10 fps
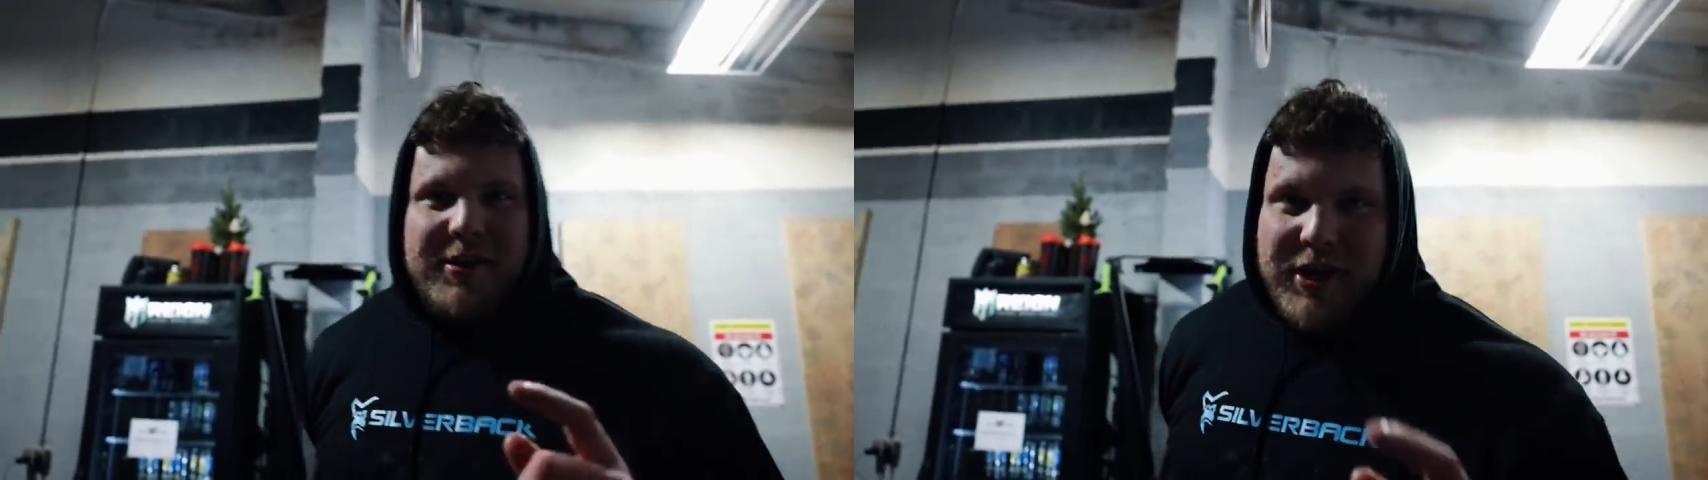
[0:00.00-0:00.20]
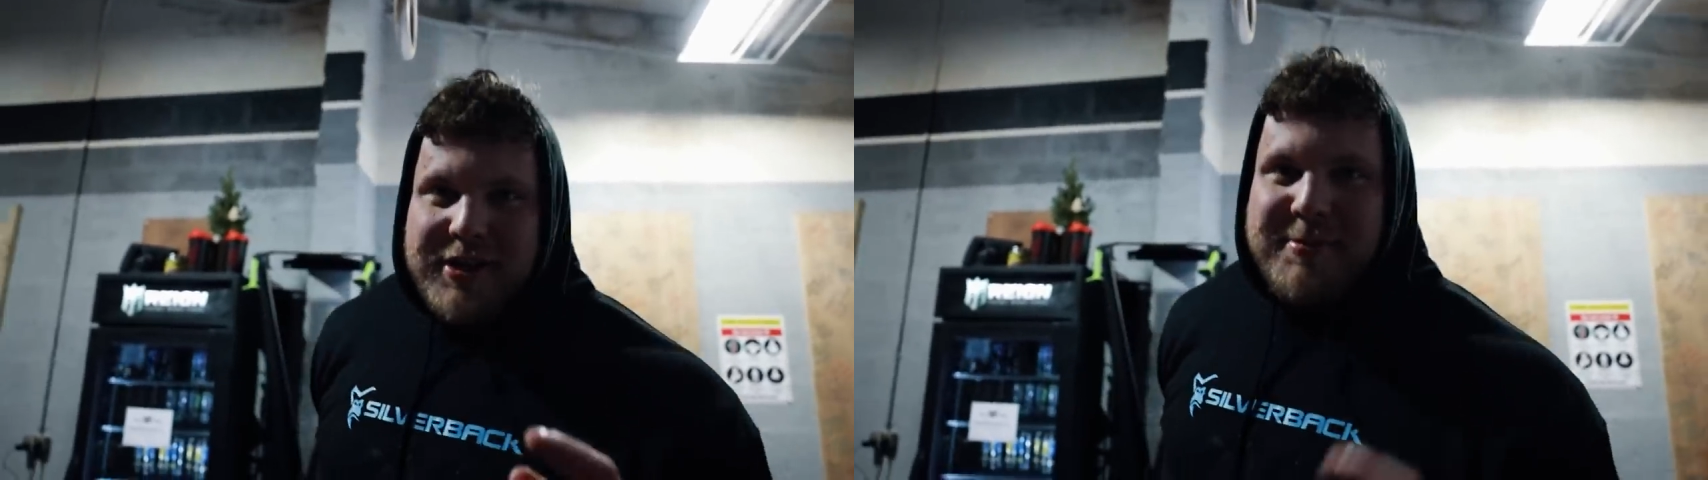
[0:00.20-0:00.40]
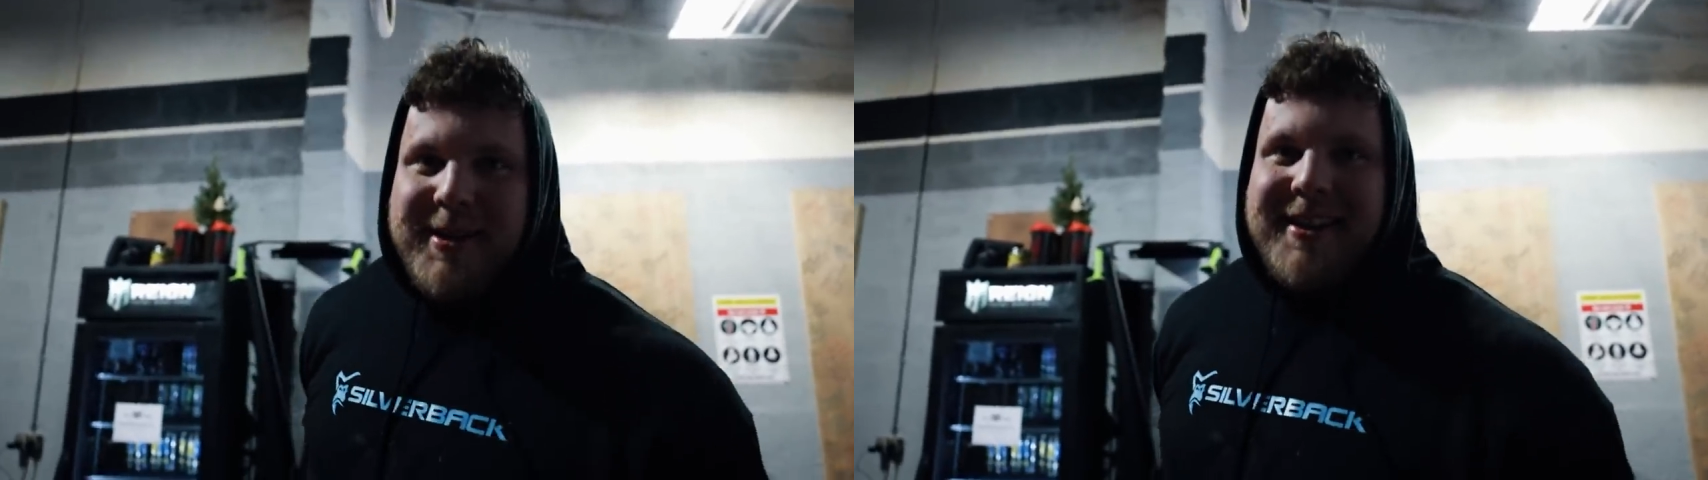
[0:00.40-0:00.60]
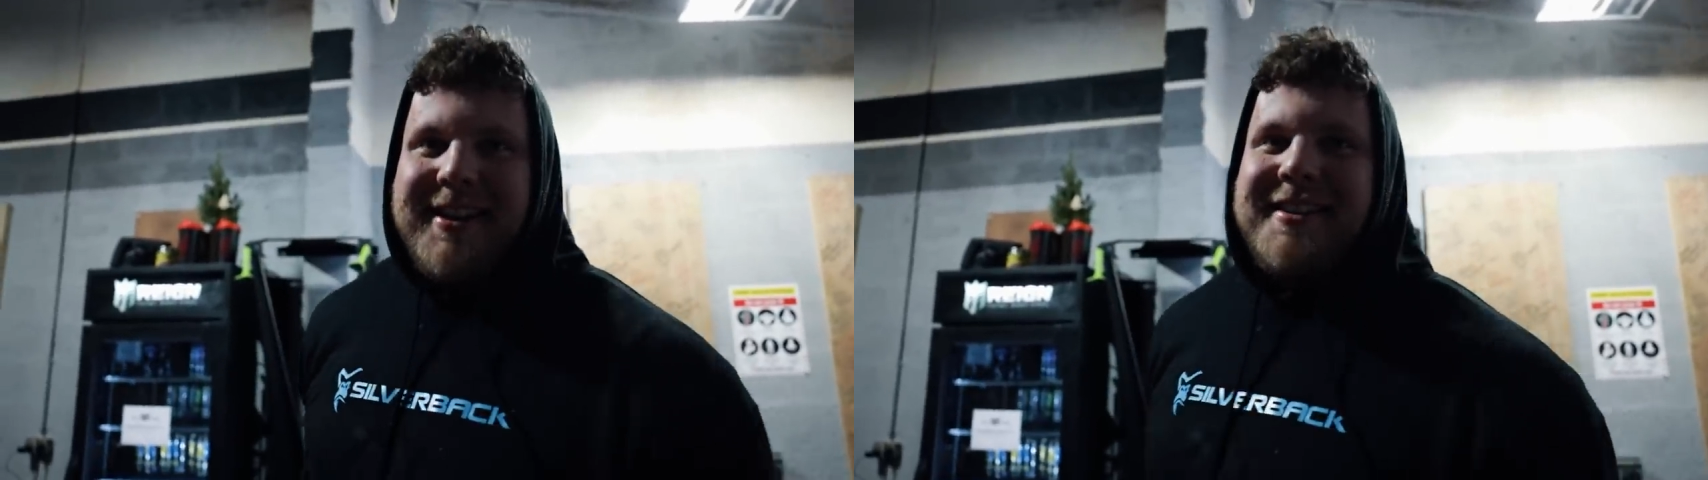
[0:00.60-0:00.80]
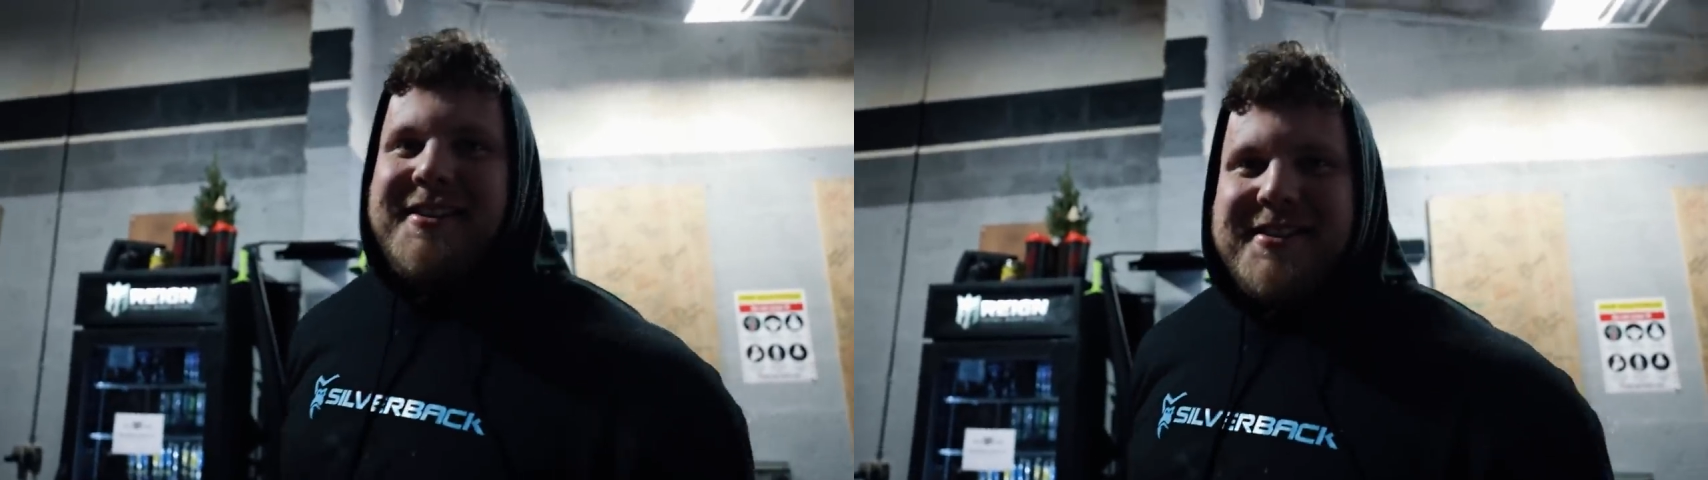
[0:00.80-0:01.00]
Trust me.
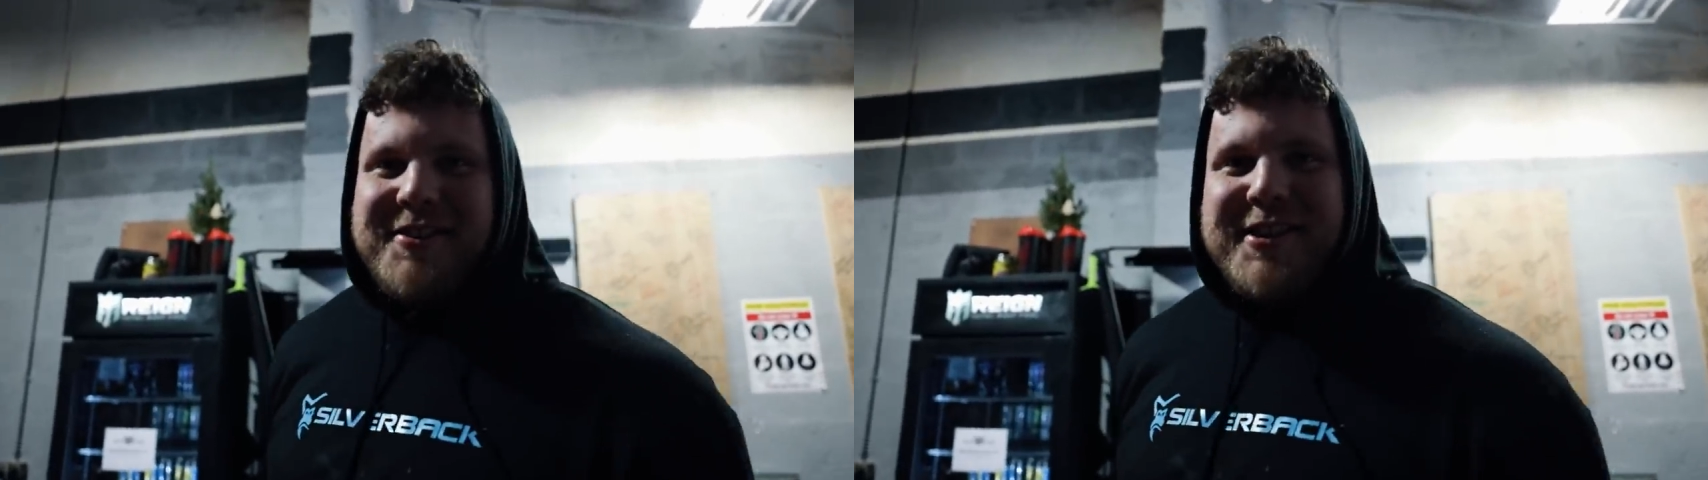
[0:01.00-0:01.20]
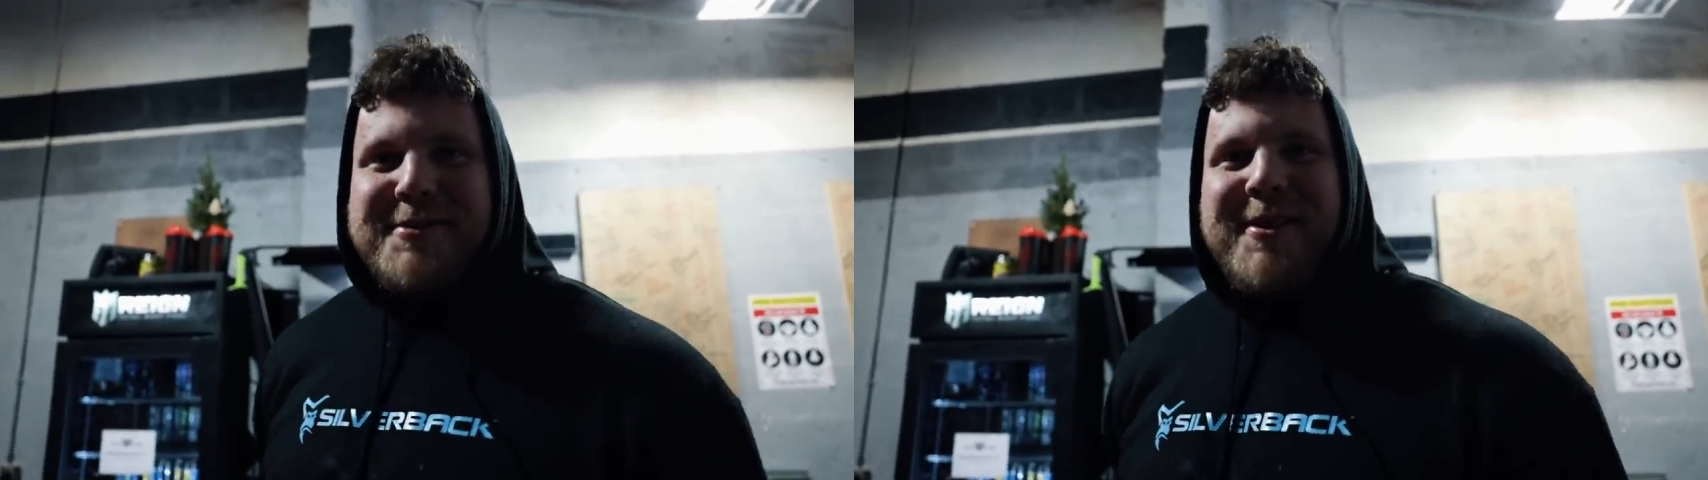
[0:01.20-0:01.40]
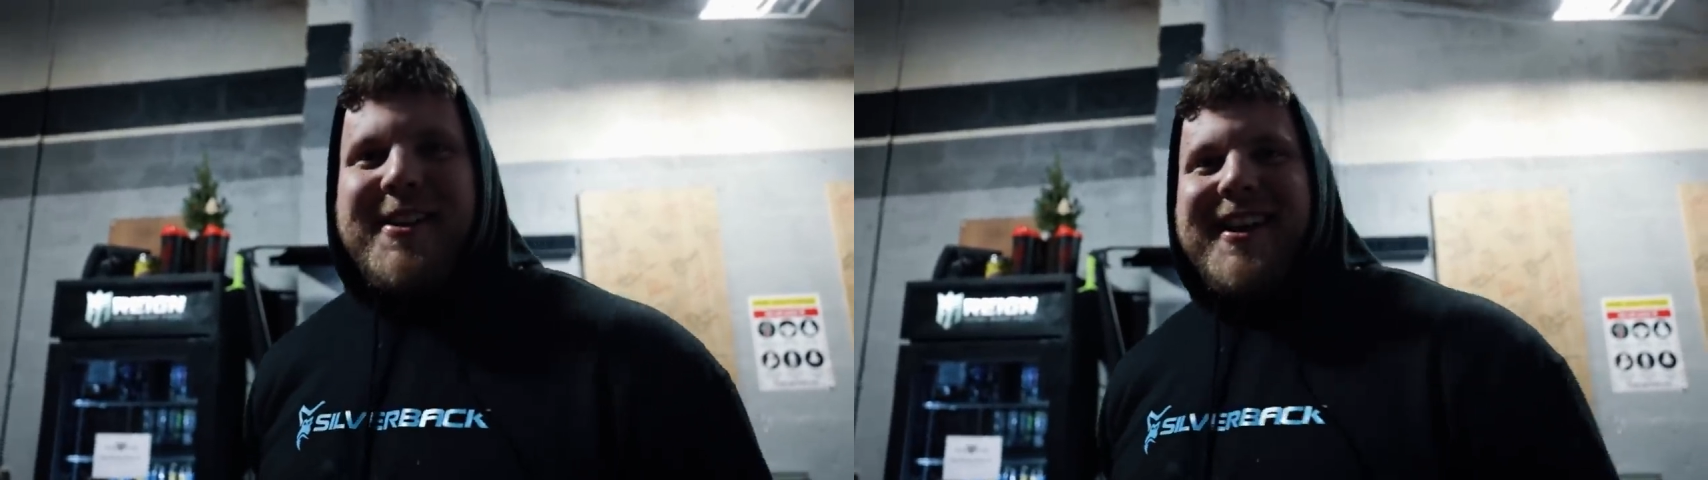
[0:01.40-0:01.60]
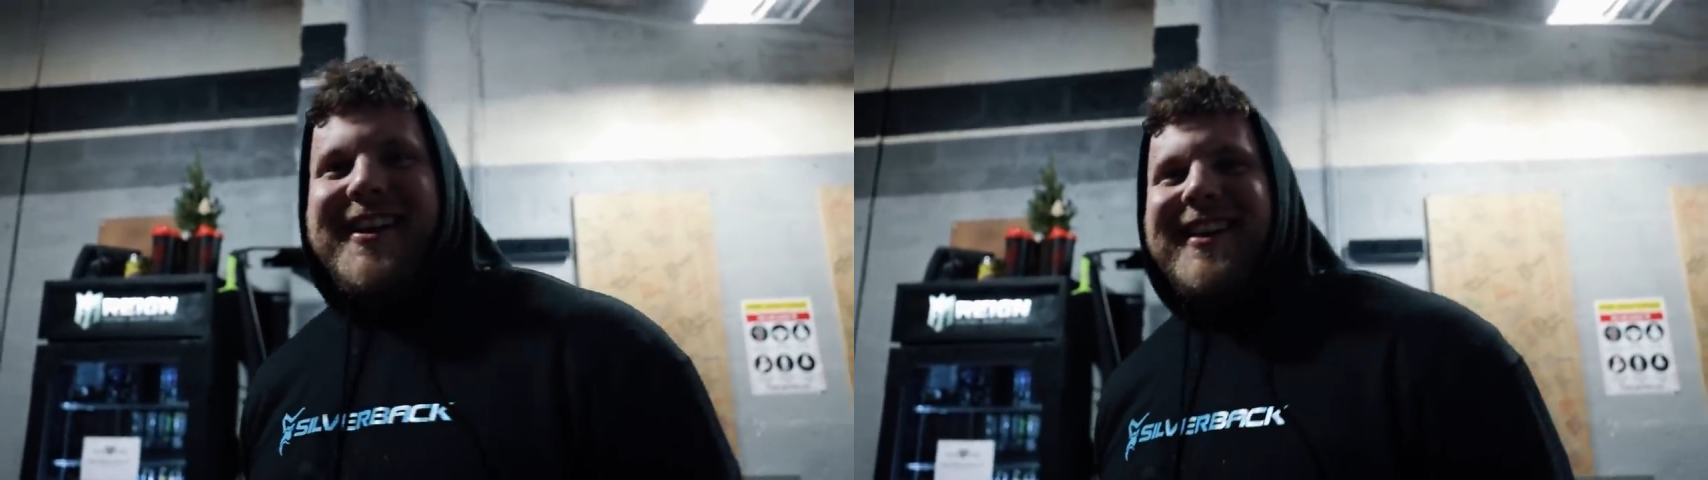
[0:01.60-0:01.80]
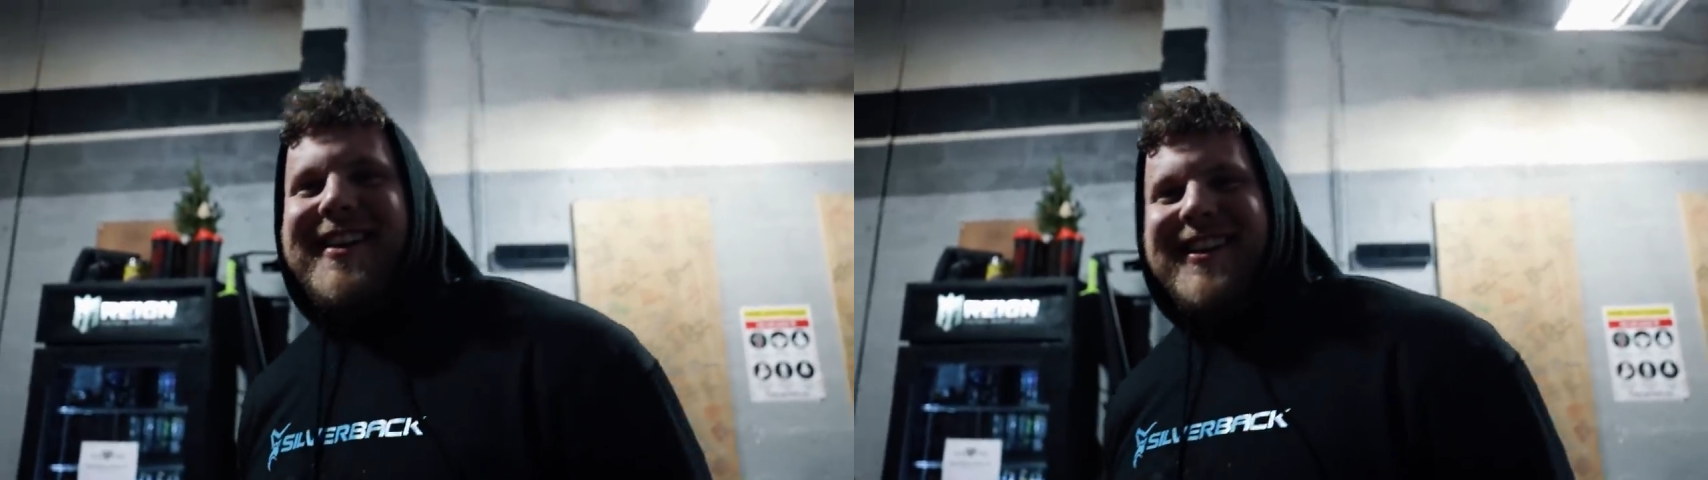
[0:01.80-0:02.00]
Just trust me on
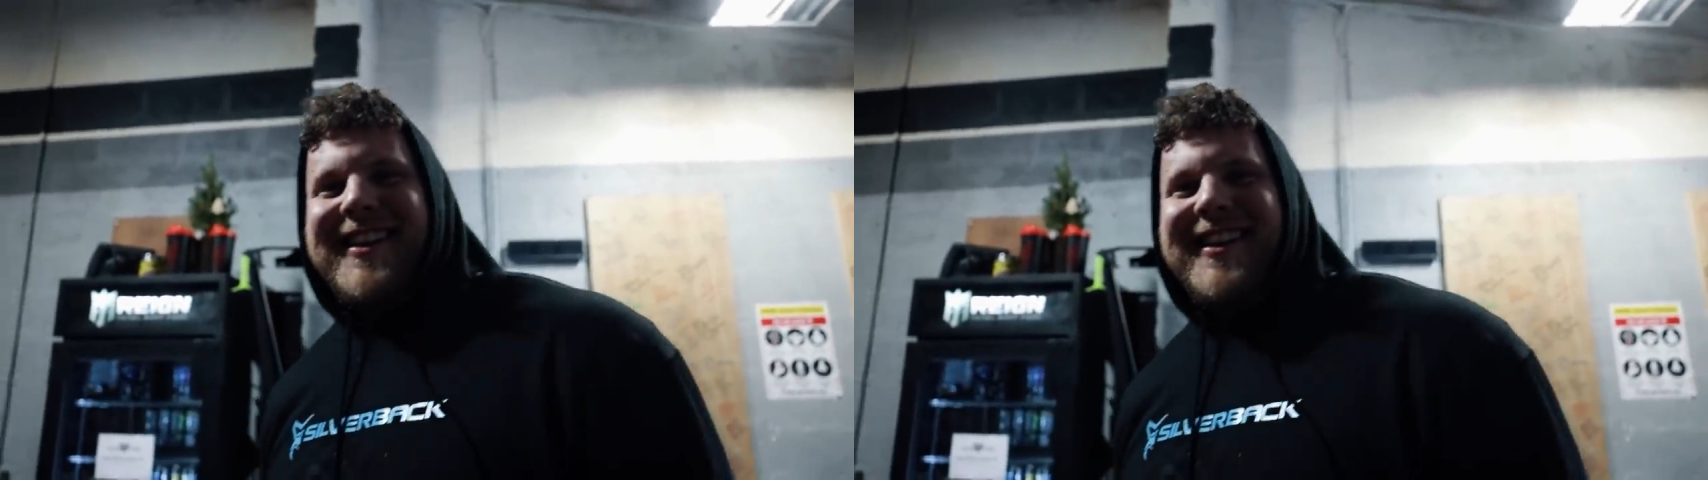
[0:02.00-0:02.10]
that.